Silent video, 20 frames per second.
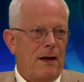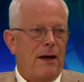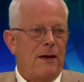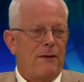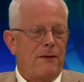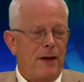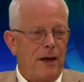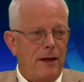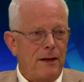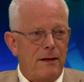
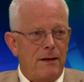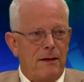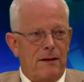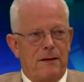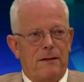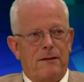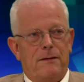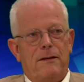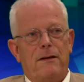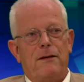And then
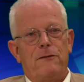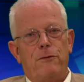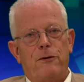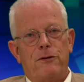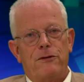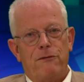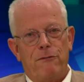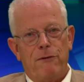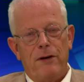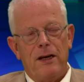it
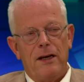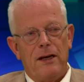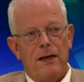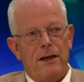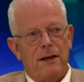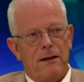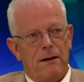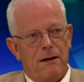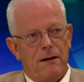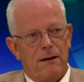was
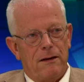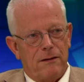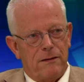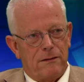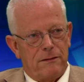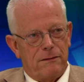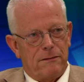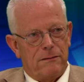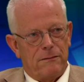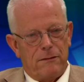really
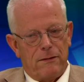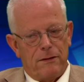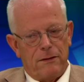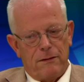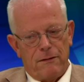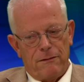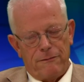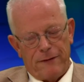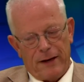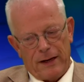
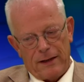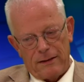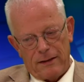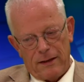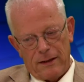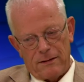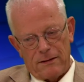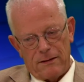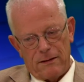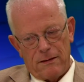the fact
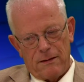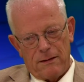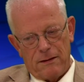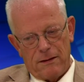that